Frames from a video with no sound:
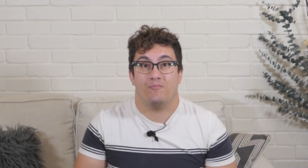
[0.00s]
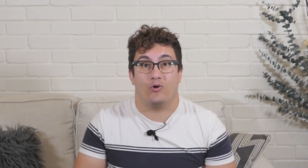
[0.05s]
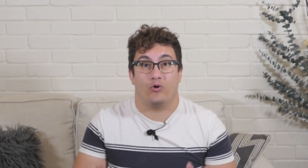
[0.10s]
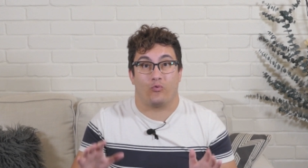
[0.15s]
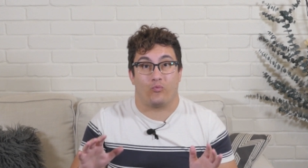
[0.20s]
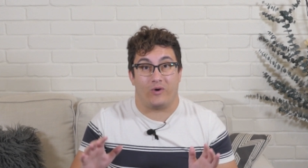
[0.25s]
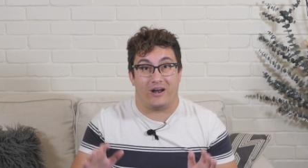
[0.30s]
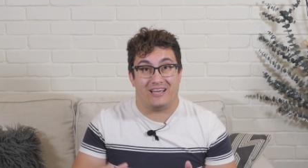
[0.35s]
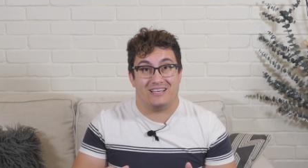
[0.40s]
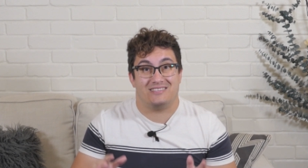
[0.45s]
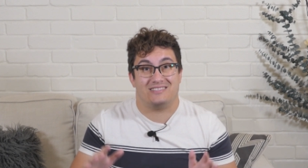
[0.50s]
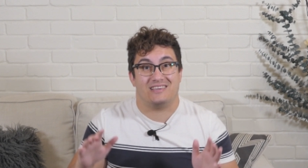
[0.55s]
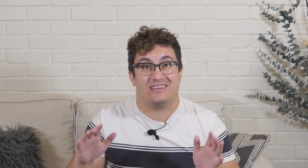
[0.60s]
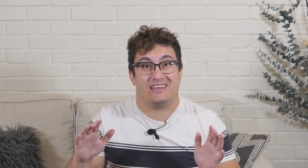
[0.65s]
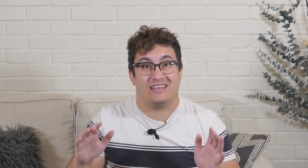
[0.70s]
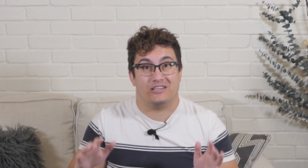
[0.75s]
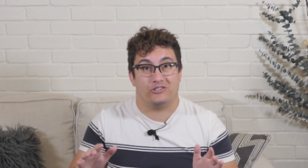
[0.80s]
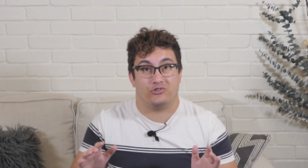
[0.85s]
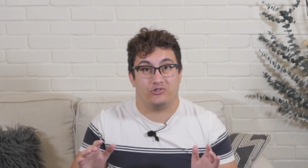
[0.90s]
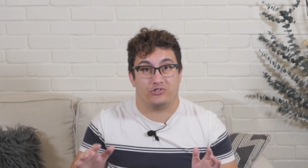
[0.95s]
but
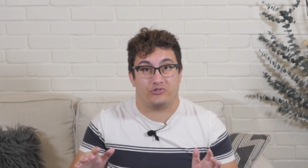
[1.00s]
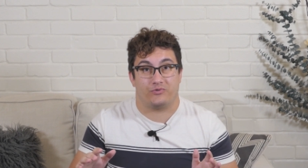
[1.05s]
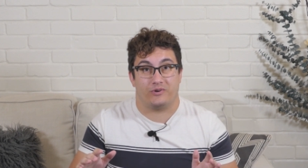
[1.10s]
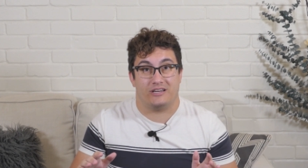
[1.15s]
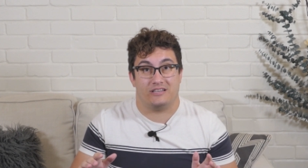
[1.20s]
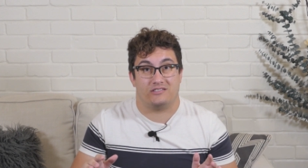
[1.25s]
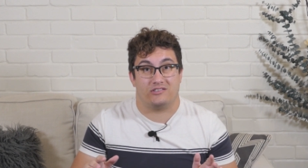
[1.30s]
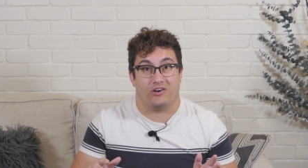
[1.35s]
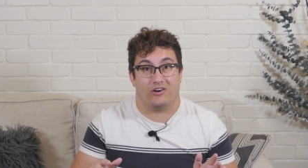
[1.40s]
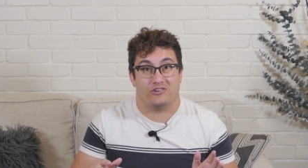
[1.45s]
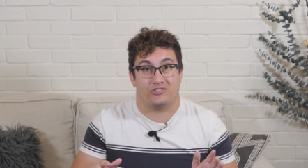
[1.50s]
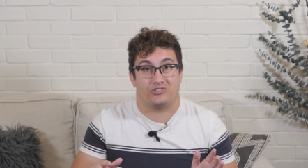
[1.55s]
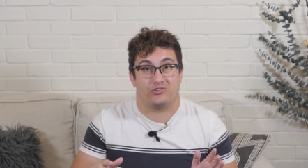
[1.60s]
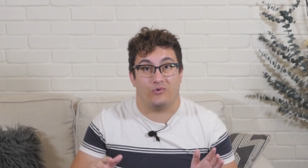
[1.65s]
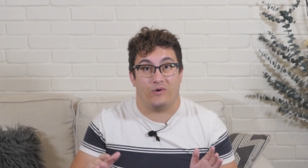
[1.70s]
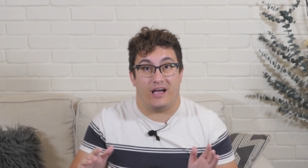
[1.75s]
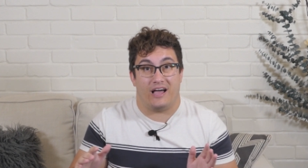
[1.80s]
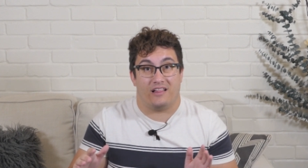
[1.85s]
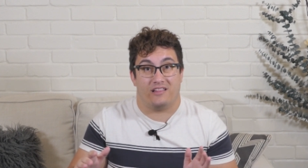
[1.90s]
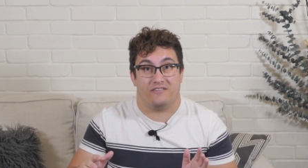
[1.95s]
raising interest rates
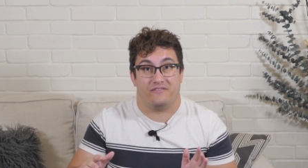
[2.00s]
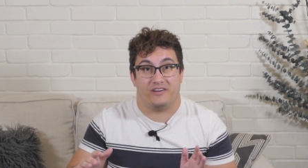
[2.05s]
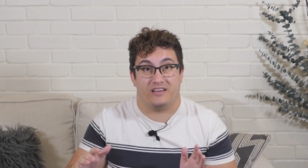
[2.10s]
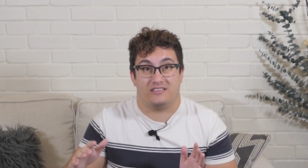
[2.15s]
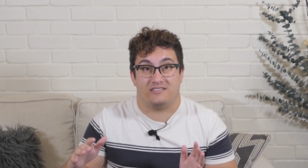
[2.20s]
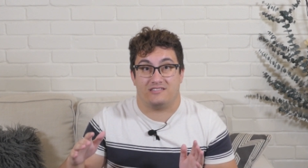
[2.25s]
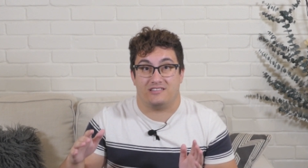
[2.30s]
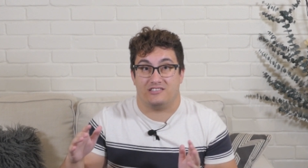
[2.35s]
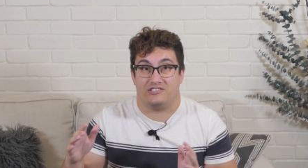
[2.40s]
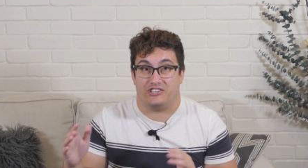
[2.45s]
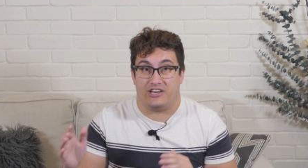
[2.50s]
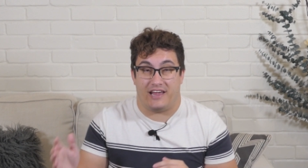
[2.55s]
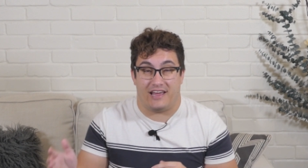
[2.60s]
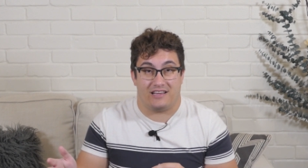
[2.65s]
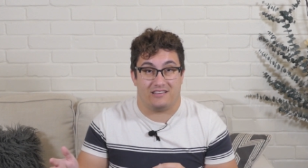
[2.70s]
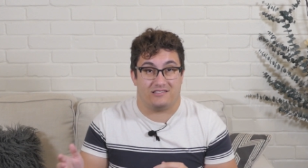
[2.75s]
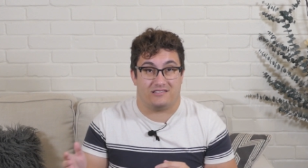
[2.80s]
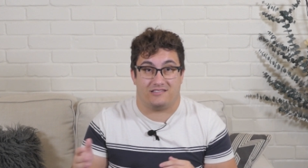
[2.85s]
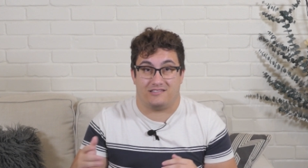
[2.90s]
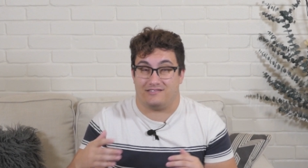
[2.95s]
also elevates the
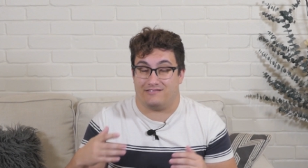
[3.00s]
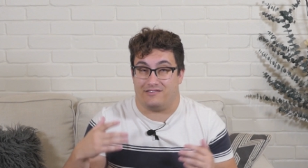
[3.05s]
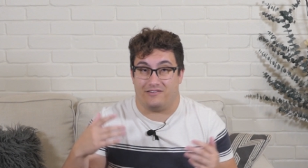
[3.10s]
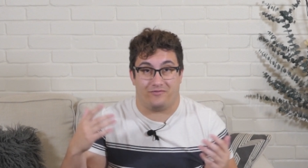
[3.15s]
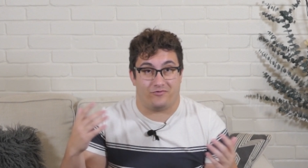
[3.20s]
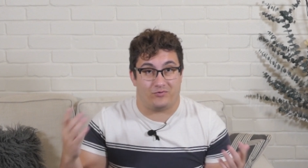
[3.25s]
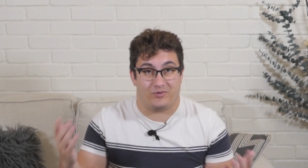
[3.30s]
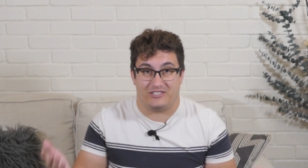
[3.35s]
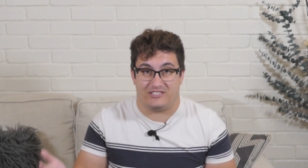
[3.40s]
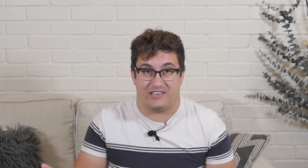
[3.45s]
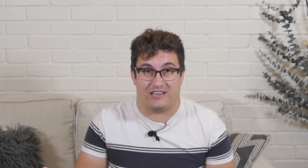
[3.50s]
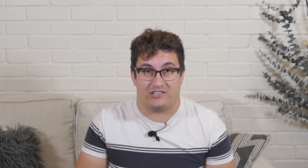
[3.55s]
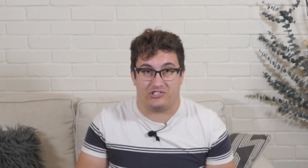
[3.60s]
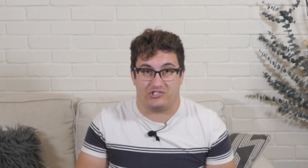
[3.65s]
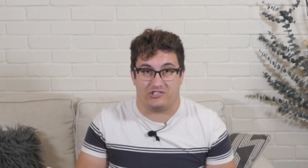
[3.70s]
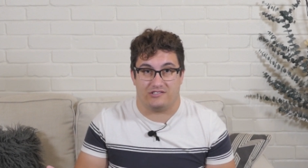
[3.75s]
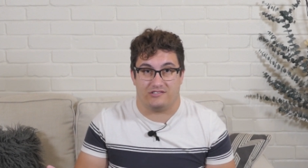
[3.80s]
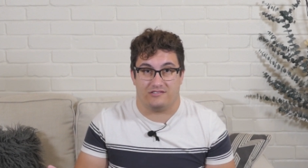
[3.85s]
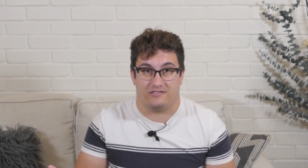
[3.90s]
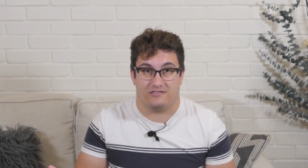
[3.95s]
chance of a
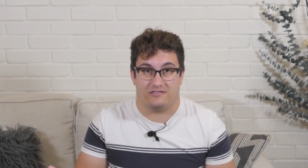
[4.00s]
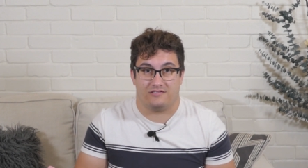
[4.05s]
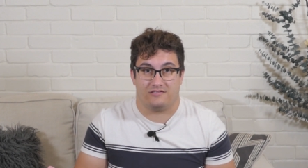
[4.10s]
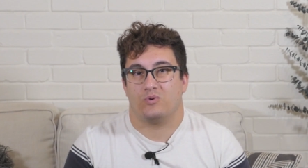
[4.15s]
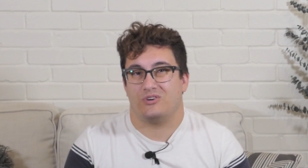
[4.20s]
recession.